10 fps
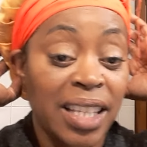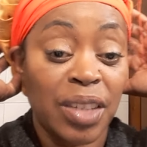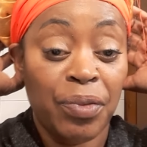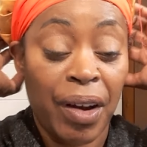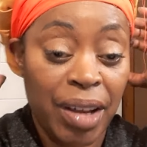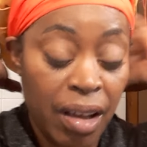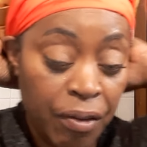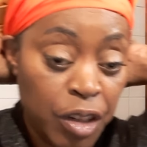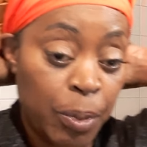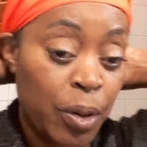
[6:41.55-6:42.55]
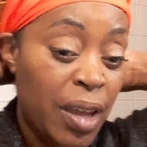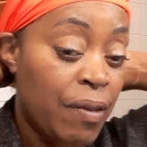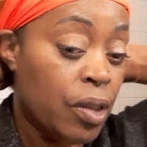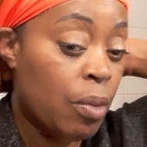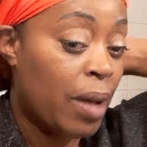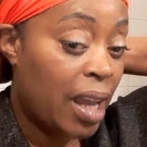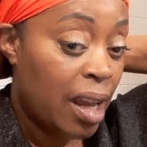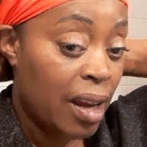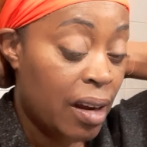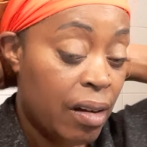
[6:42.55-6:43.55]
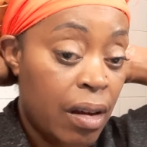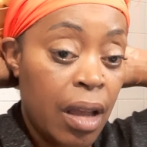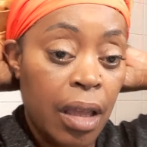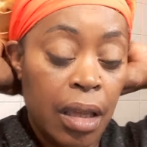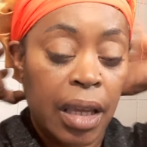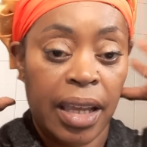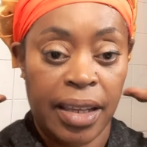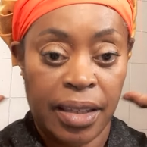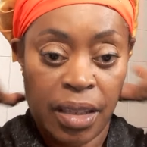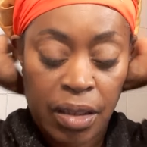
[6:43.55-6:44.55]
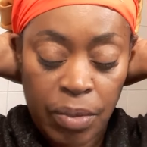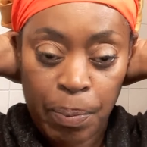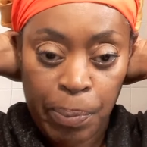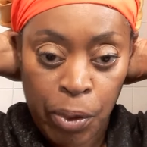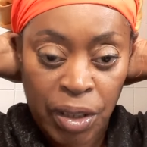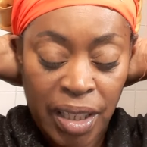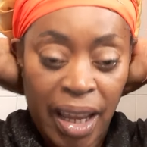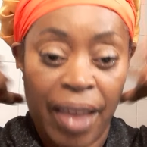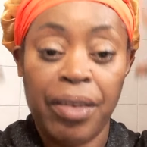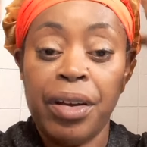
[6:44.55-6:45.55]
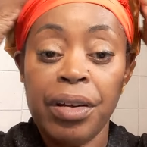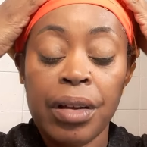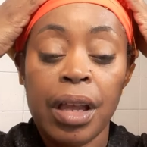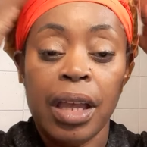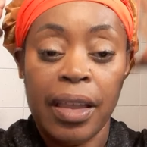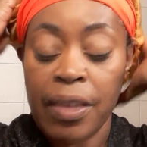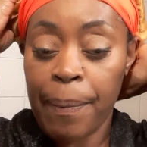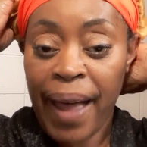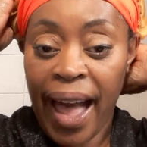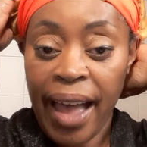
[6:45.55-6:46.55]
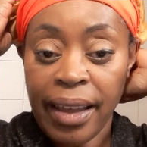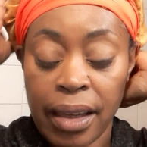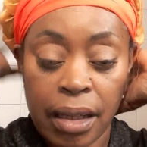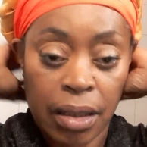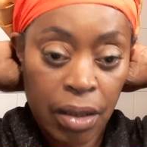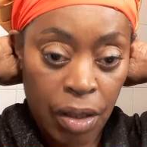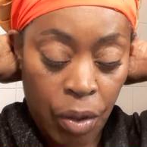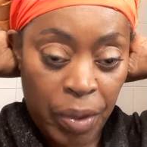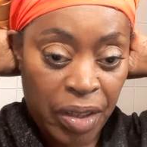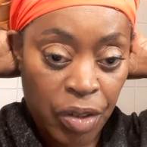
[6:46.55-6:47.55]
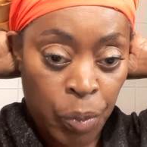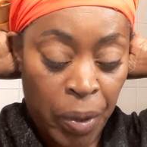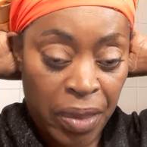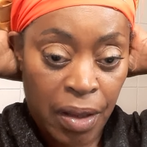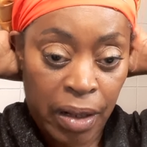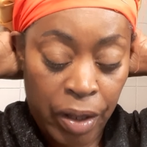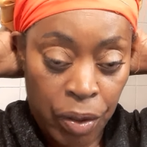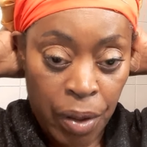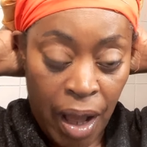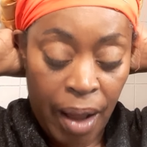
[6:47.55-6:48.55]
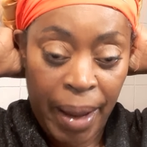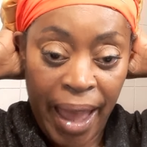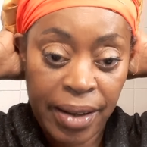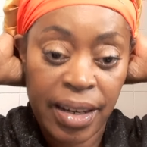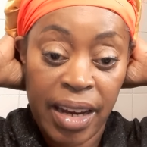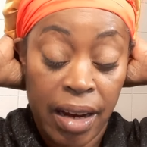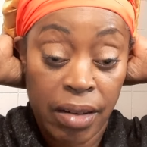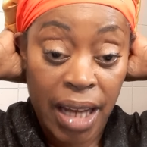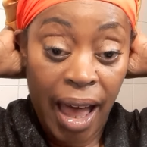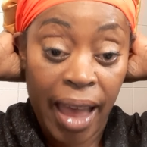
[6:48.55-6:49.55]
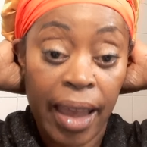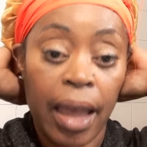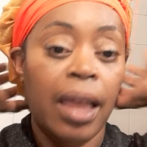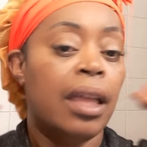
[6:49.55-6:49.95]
It's very comfortable, even though my hair is put together in the back, you know, with this, with the little uh, head hair tie,